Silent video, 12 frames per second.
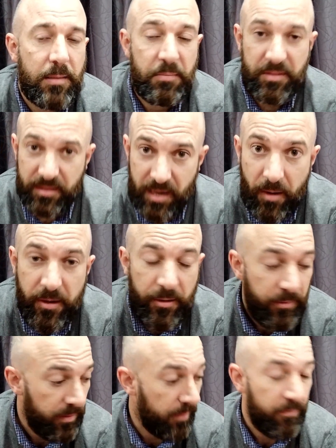scenario,
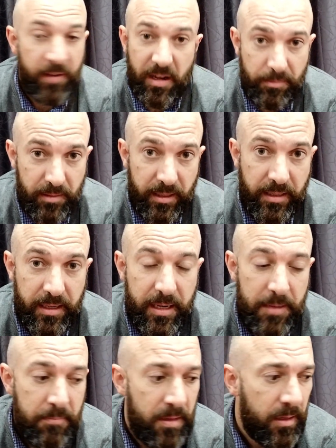a fast playing
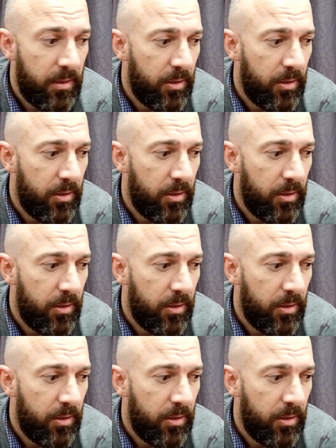game.